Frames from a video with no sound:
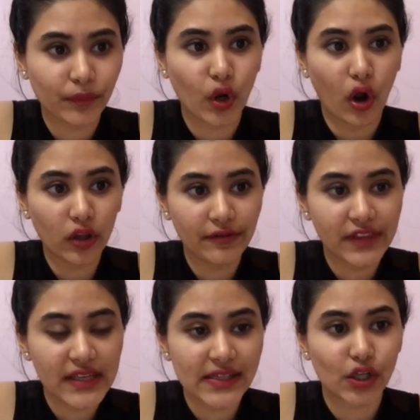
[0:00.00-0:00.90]
all of
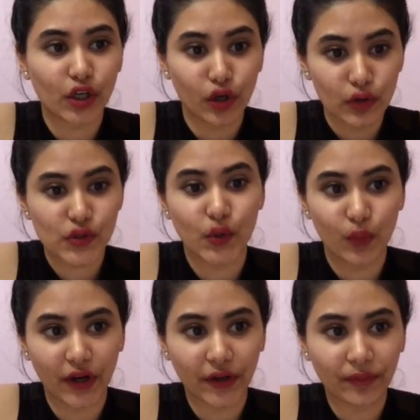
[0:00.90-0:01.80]
these are also
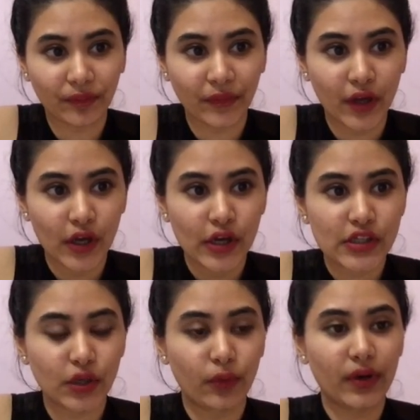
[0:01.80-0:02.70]
1.
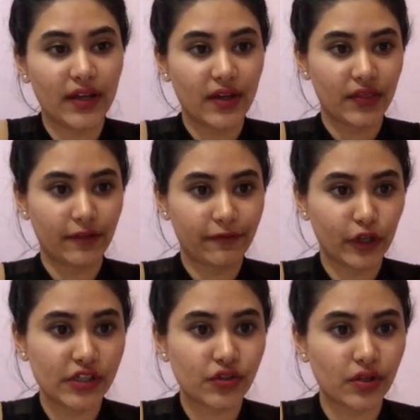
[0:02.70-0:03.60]
So the
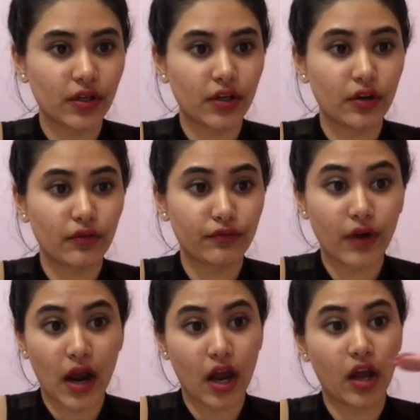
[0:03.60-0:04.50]
first
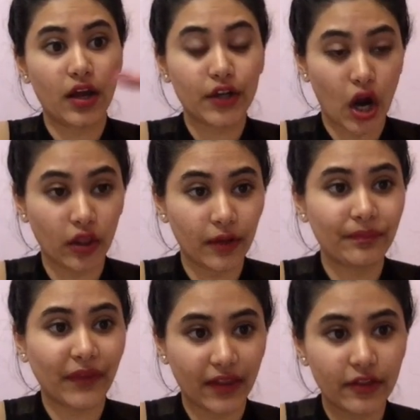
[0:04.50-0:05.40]
uh, column
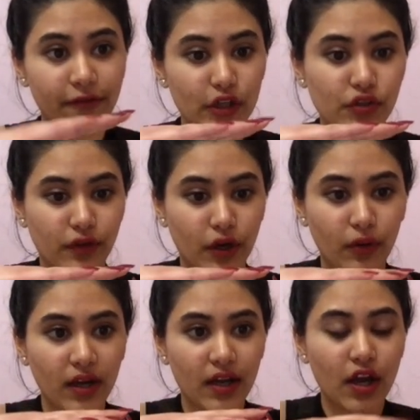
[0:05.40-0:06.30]
and the first row,
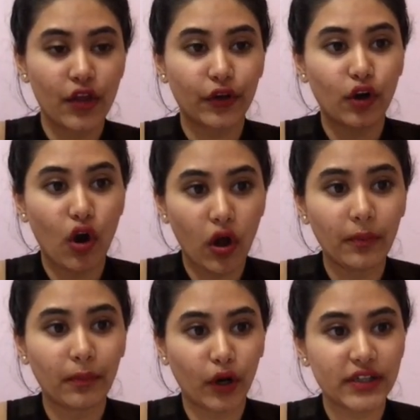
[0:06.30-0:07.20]
they're all
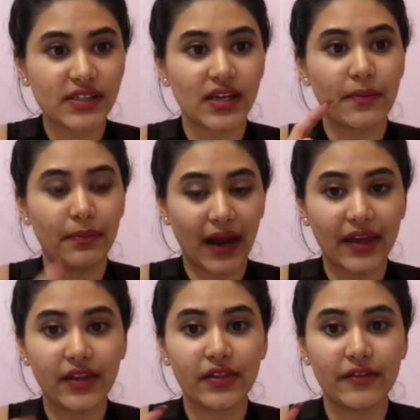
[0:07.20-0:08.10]
marked
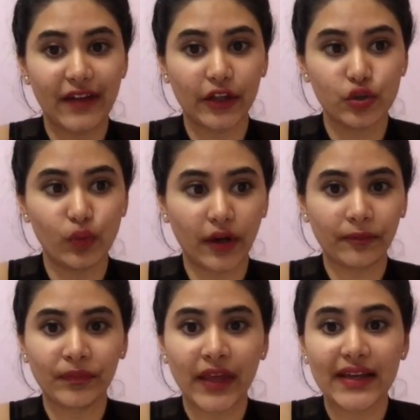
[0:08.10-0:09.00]
by the value 1.
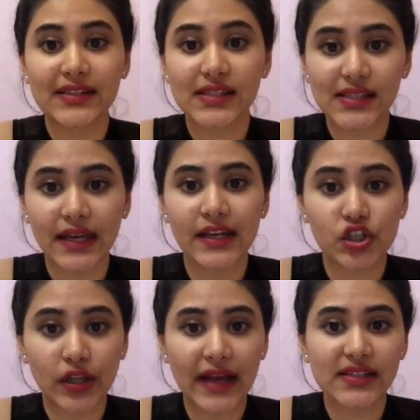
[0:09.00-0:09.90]
And since I
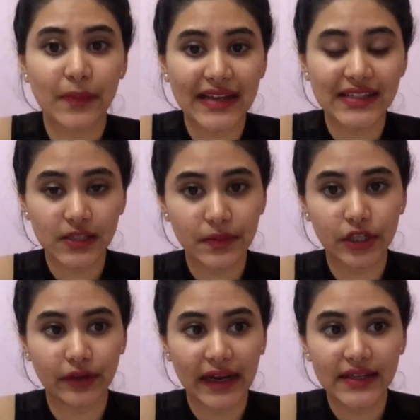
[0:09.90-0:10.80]
initialized my DP
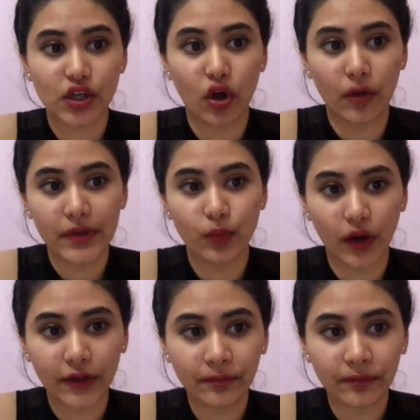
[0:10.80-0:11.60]
array to all be 1,